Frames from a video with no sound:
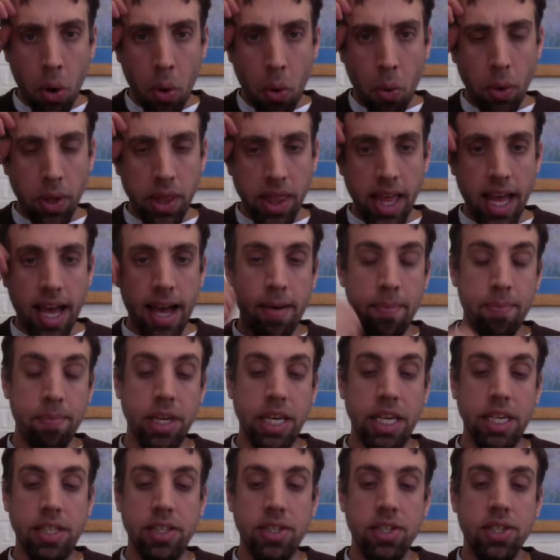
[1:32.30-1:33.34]
What that
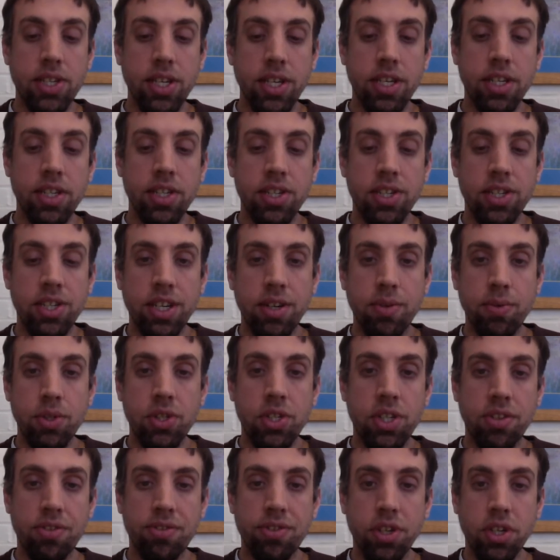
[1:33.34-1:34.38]
means is it
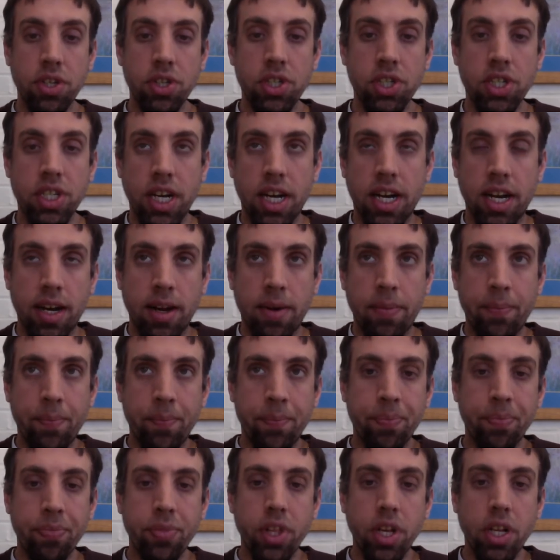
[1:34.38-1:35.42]
was the first
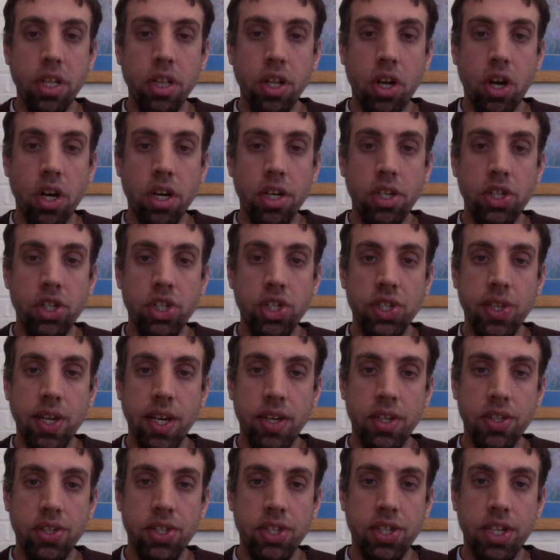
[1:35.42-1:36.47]

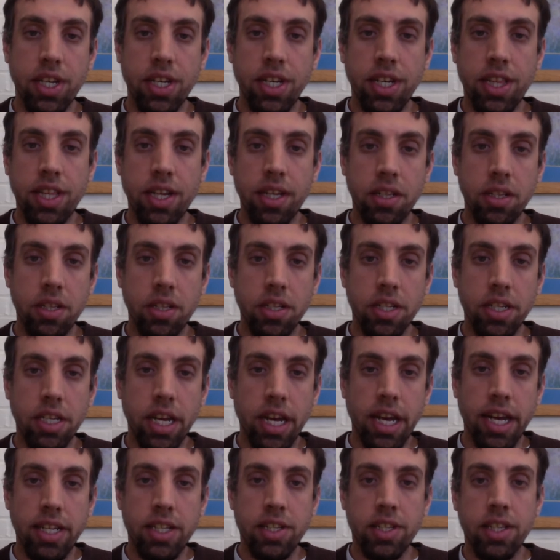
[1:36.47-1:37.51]
large-scale study that looked
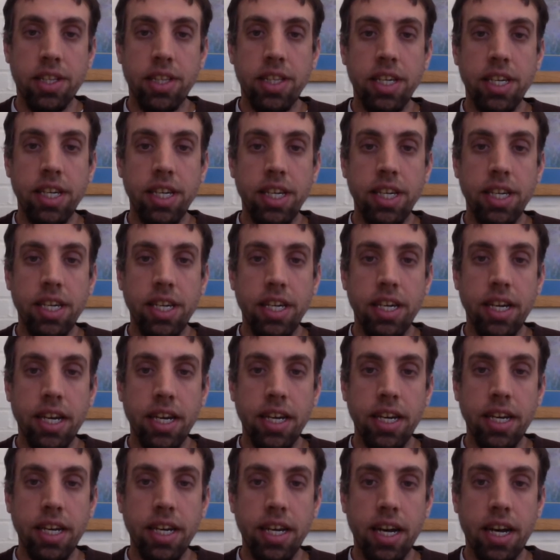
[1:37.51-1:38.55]
at the
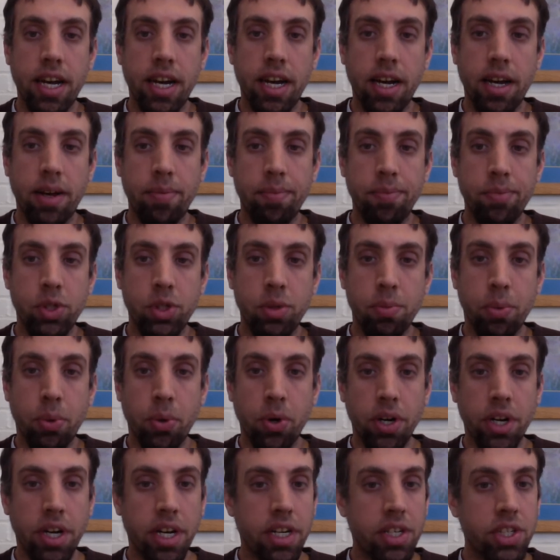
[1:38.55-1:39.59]

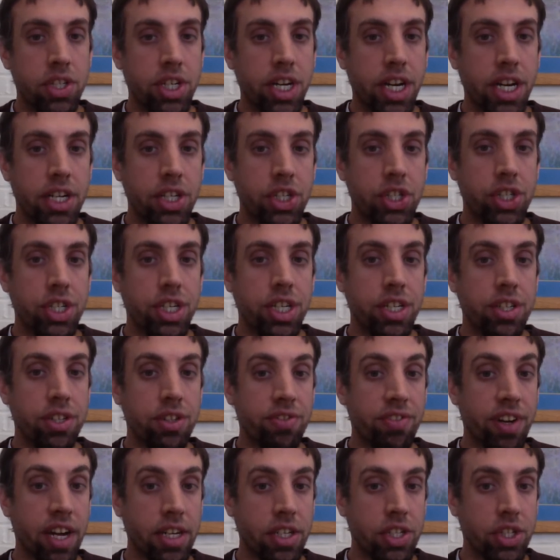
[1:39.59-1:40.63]
supported education
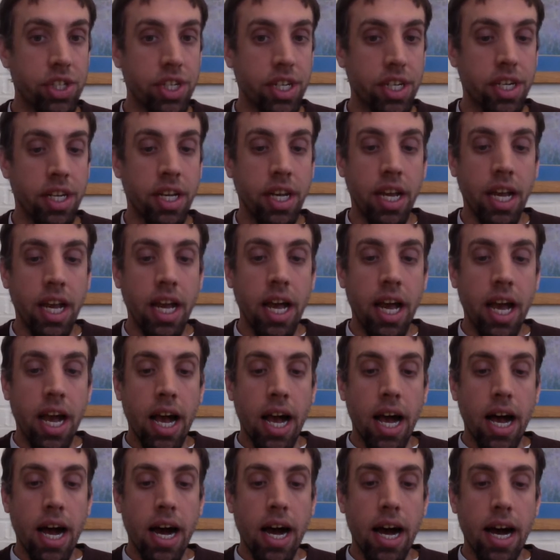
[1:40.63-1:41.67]
intervention.
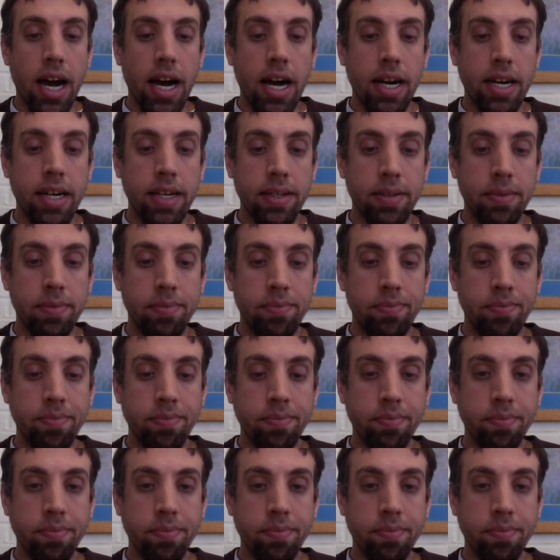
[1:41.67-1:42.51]
And